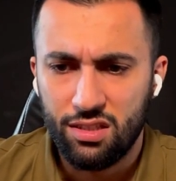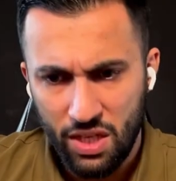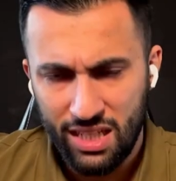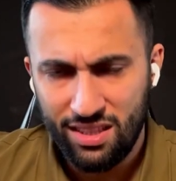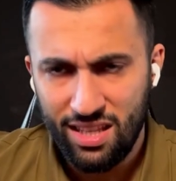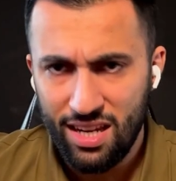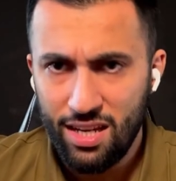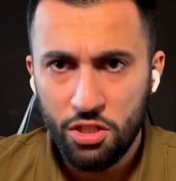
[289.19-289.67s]
He
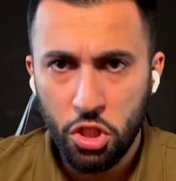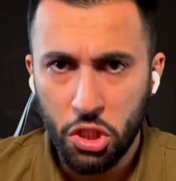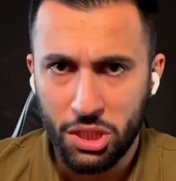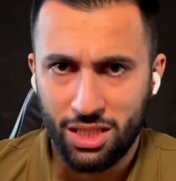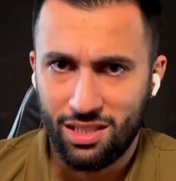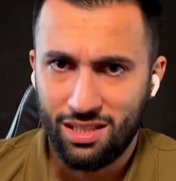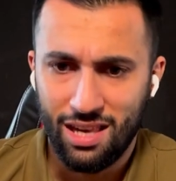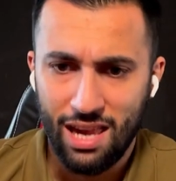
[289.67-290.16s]
didn't just
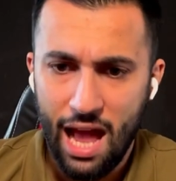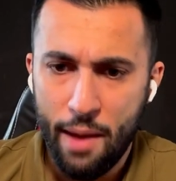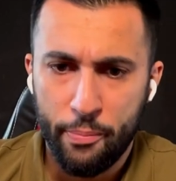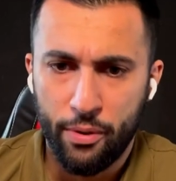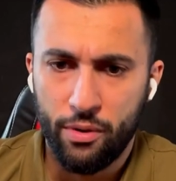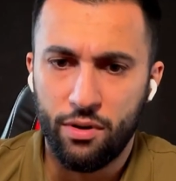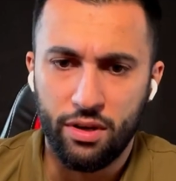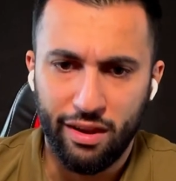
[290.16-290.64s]
slap
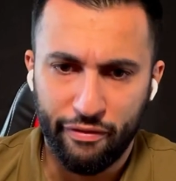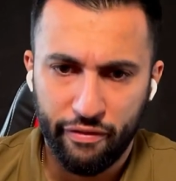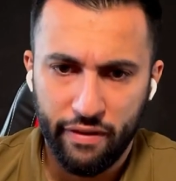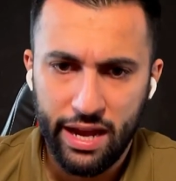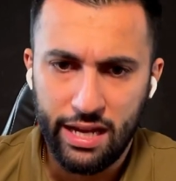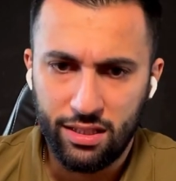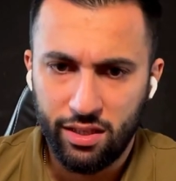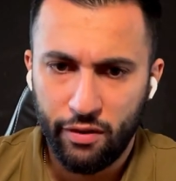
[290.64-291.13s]
her in the
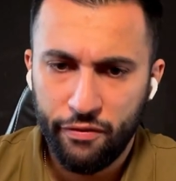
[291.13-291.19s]
face.